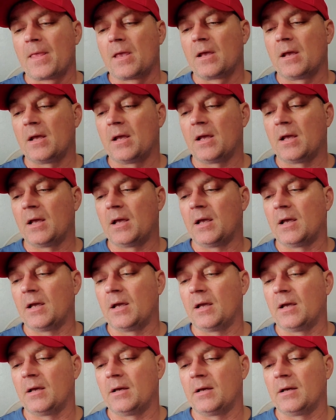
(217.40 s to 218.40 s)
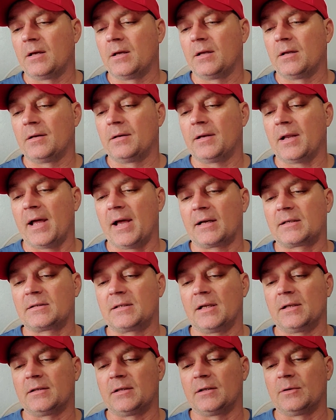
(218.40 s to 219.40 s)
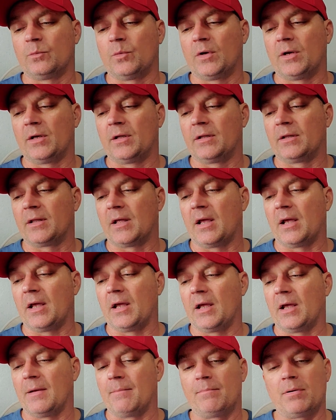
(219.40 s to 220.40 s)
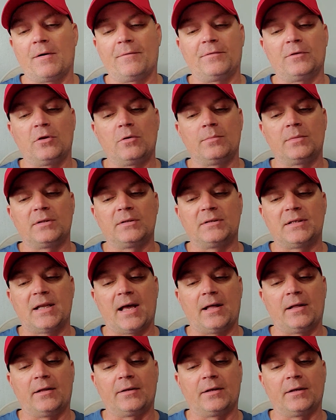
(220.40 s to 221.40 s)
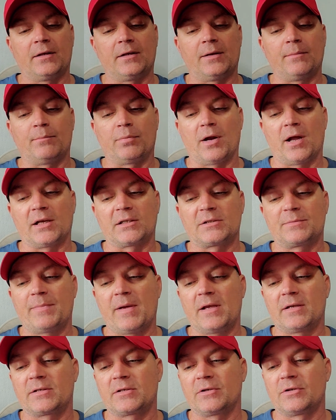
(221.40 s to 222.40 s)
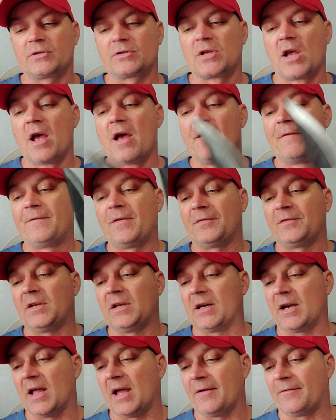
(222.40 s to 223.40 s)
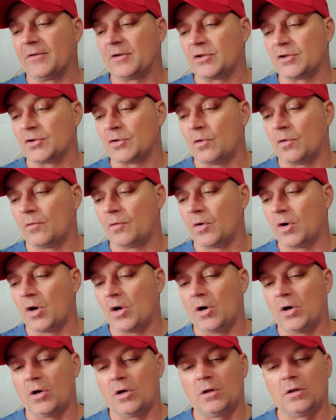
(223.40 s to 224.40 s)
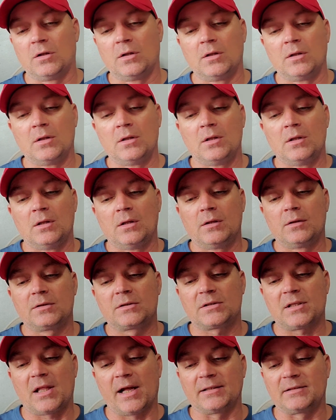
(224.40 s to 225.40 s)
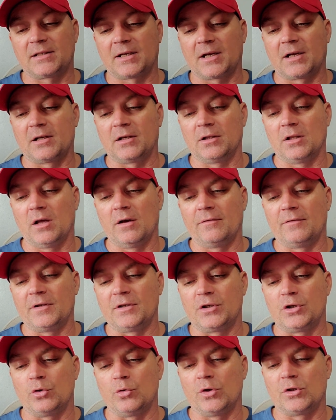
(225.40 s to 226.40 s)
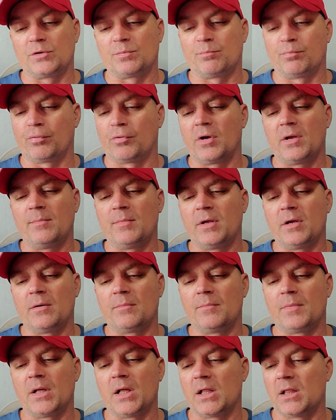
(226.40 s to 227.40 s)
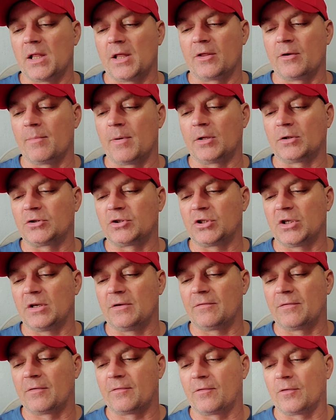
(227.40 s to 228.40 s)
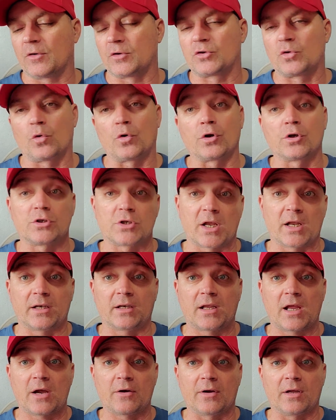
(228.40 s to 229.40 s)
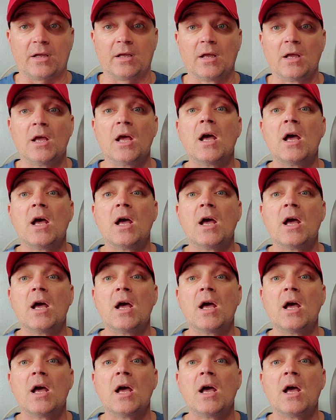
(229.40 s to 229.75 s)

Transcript: And accented with a buffalo medallion and brass spacers, 15 and a half inches overall. Slides like a glove into its premium leather belt sheath for storage and carry.